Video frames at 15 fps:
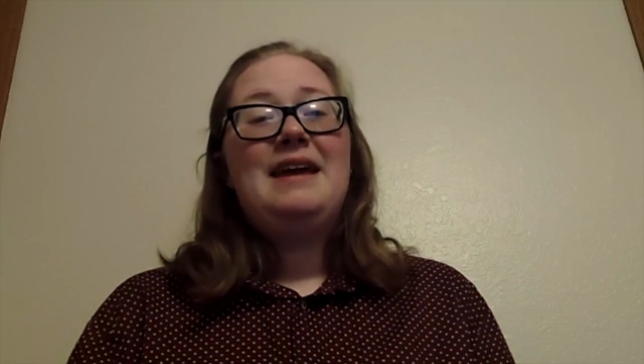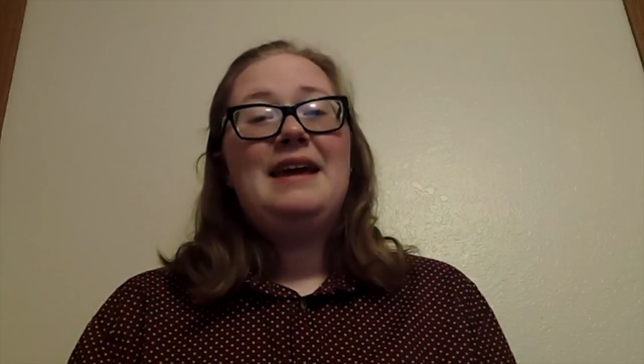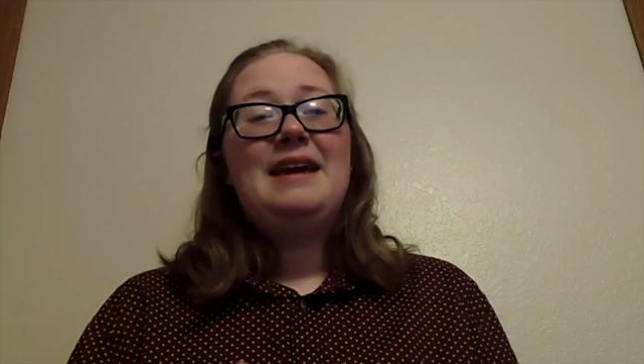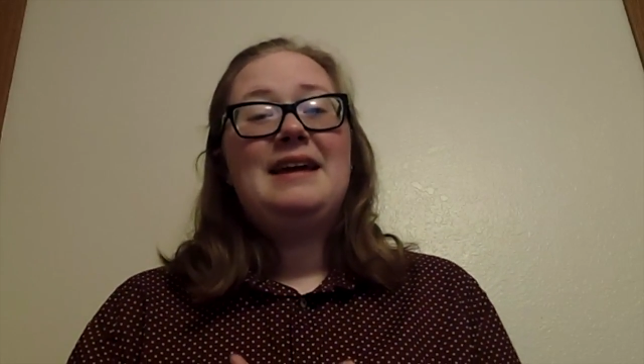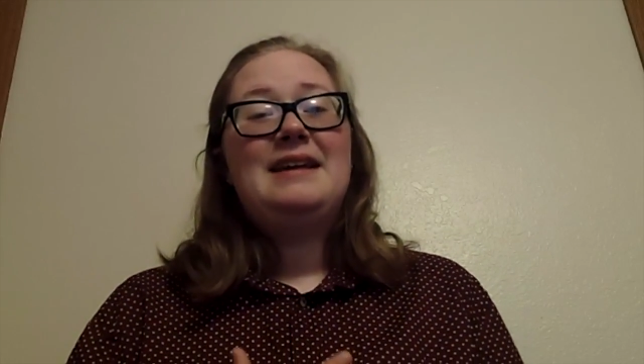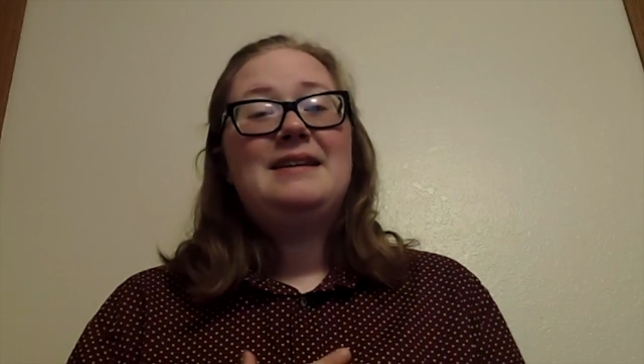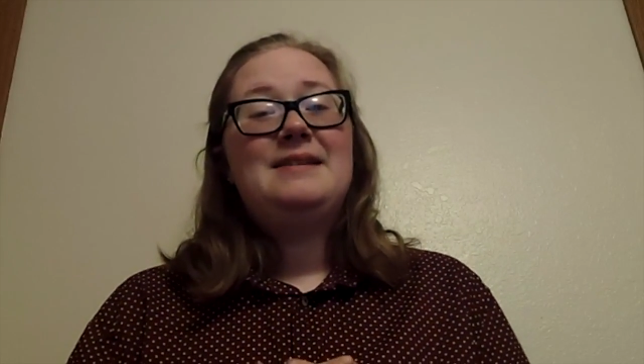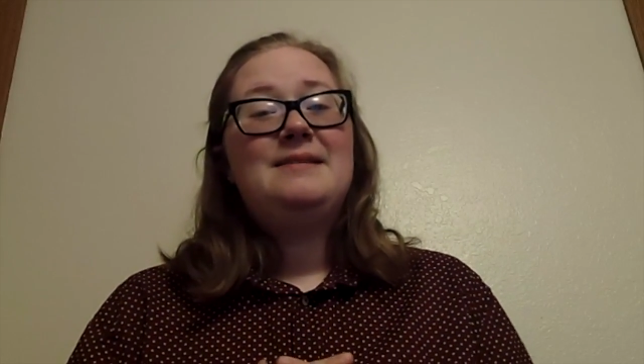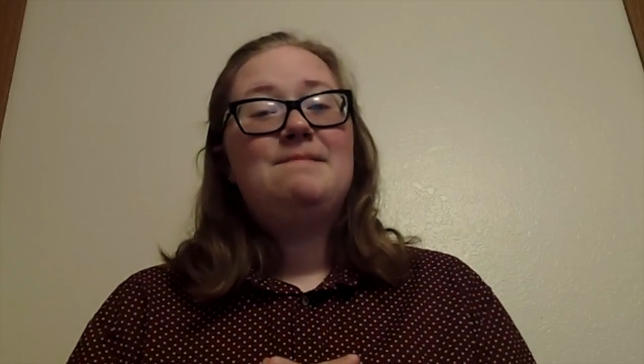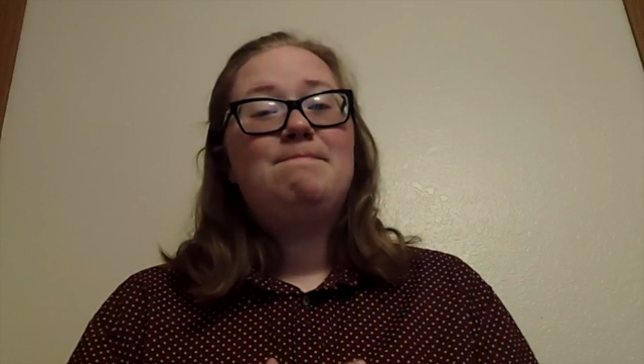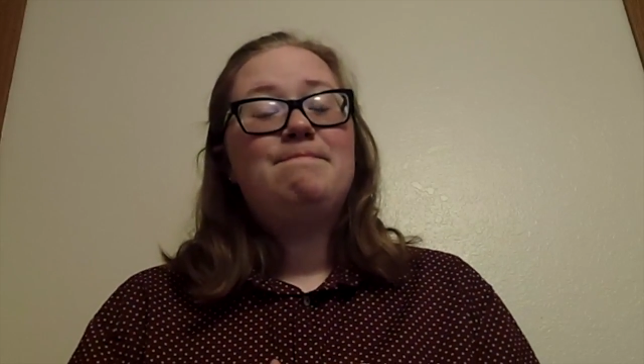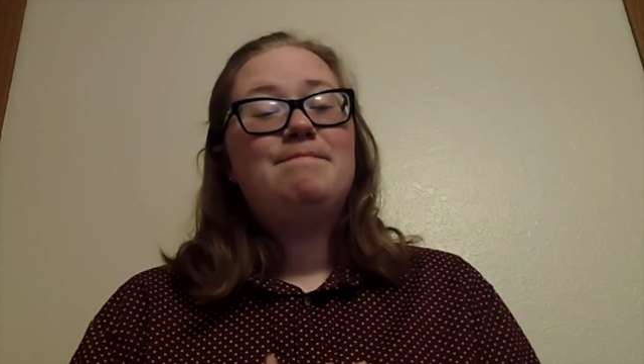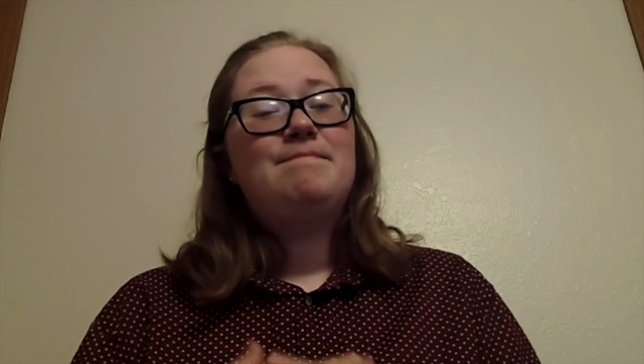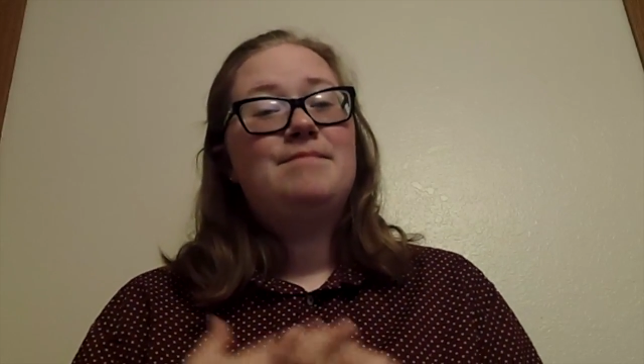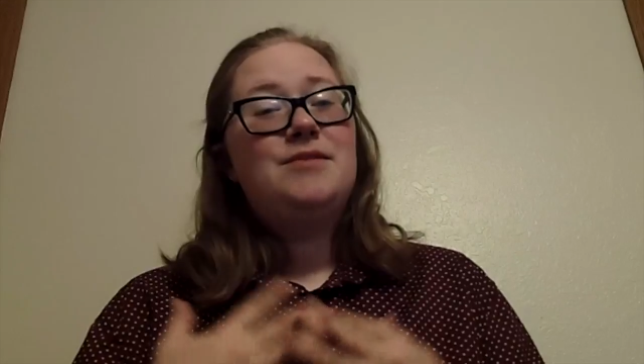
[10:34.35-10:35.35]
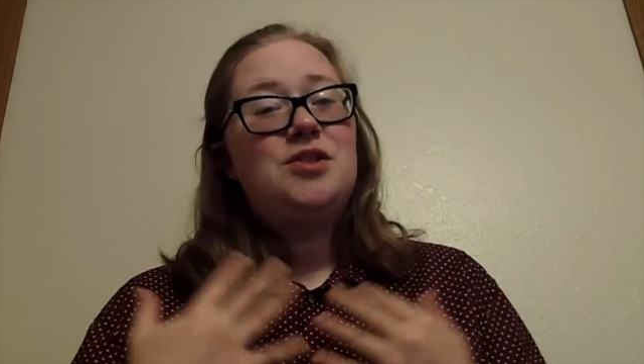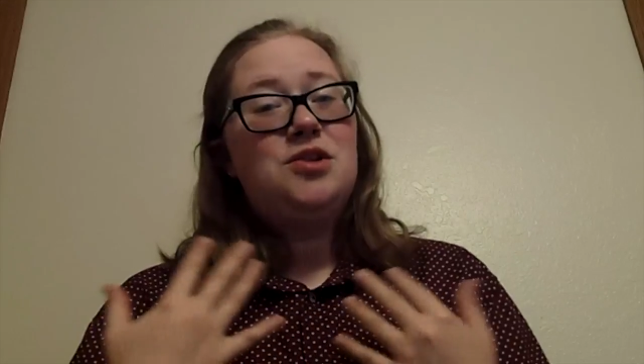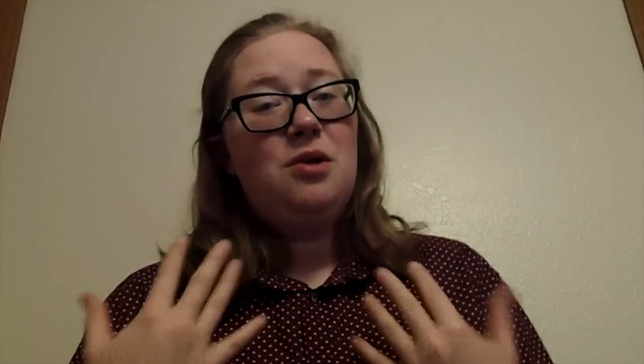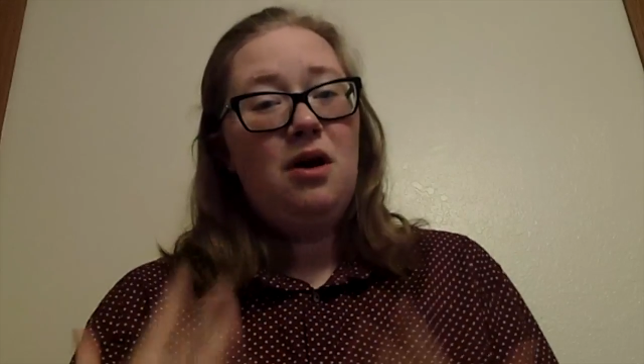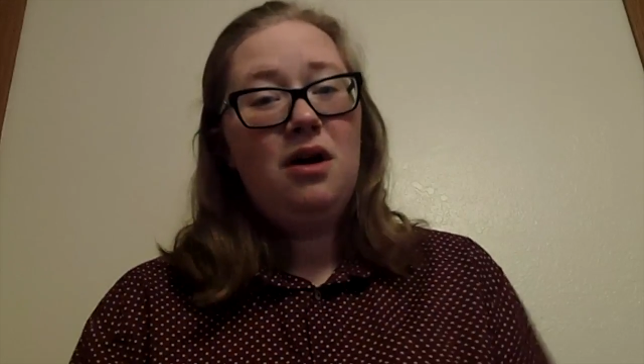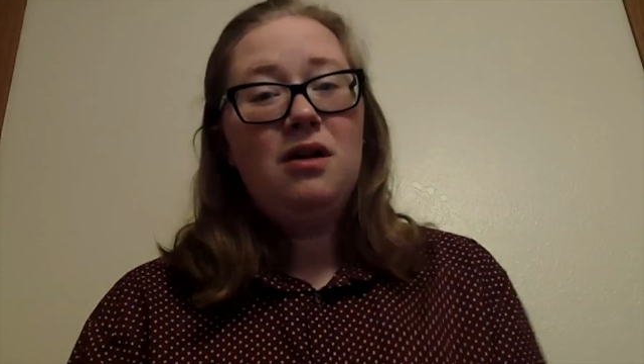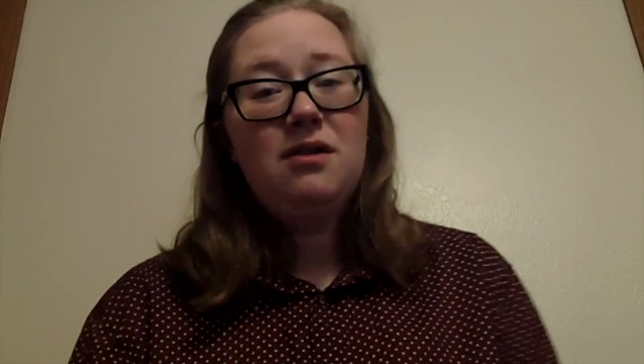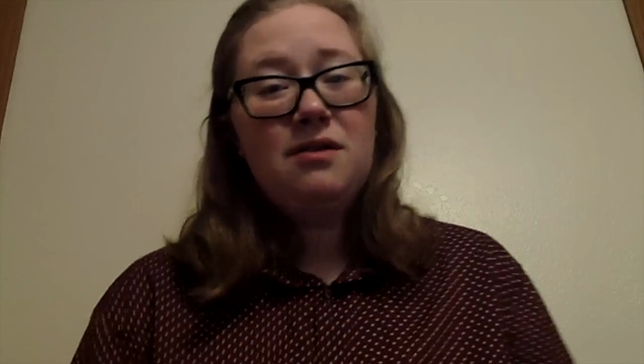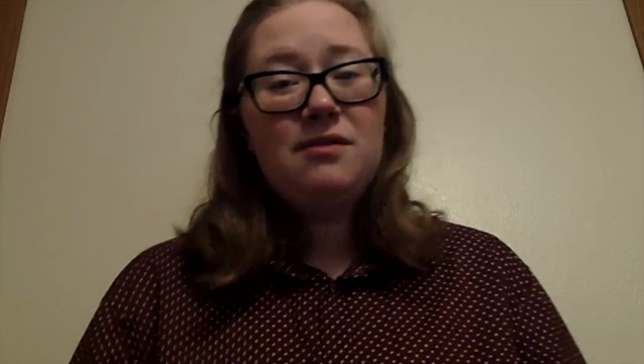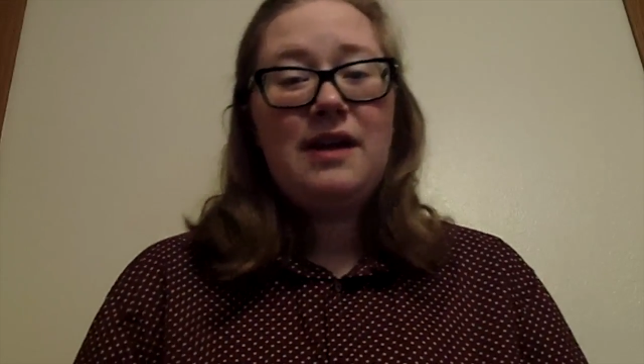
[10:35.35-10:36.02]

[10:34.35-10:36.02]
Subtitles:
And to all